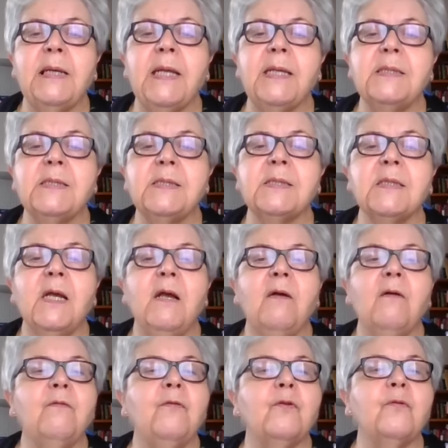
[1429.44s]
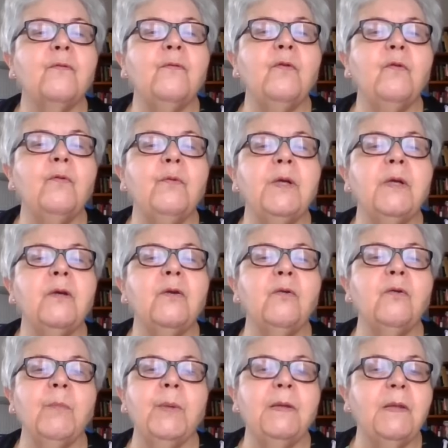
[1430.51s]
lens for viewing
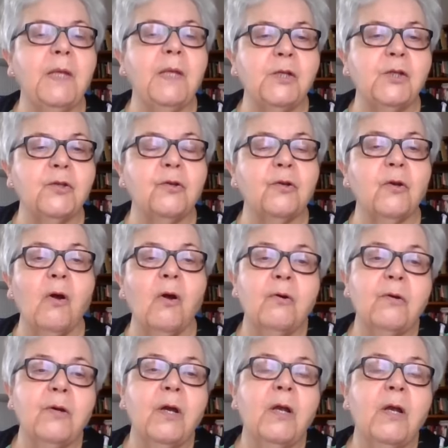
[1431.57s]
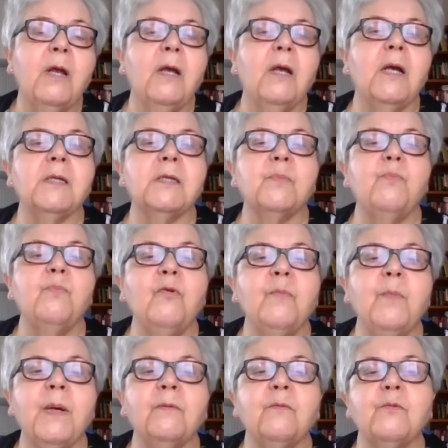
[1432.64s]
human nature, or, as
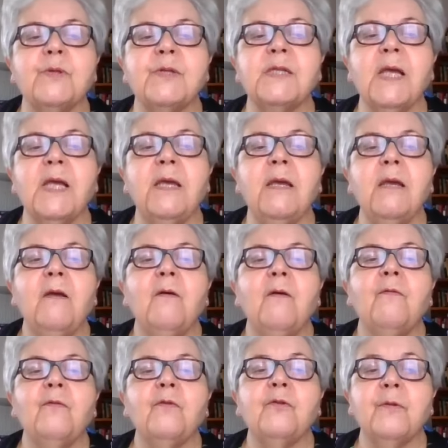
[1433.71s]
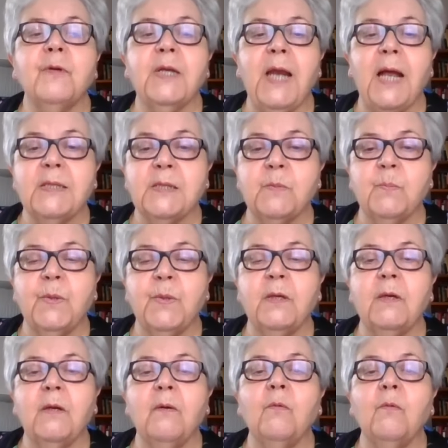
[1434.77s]
Pullman would say, for
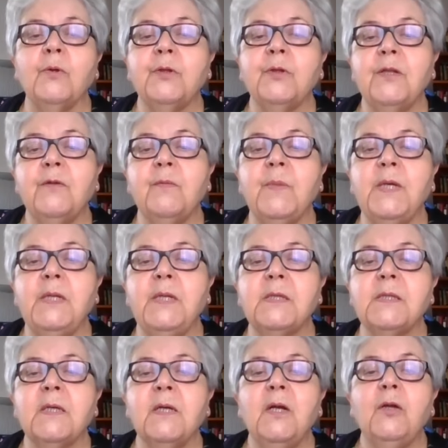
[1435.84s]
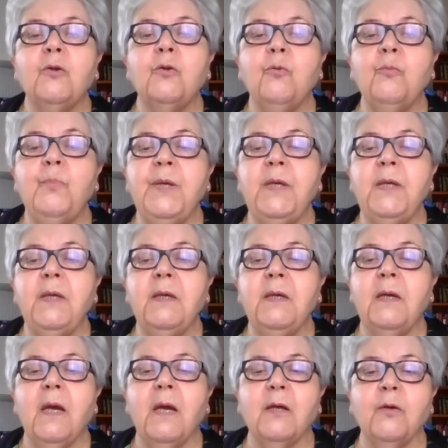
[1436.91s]
grasping what it means to be
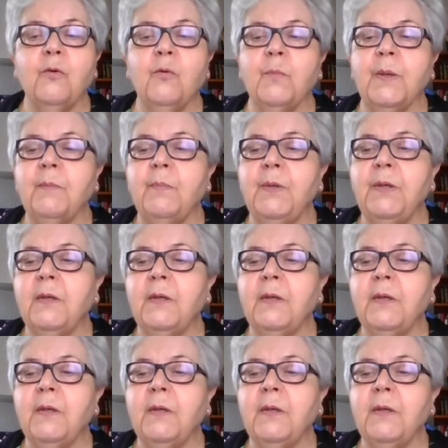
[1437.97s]
a human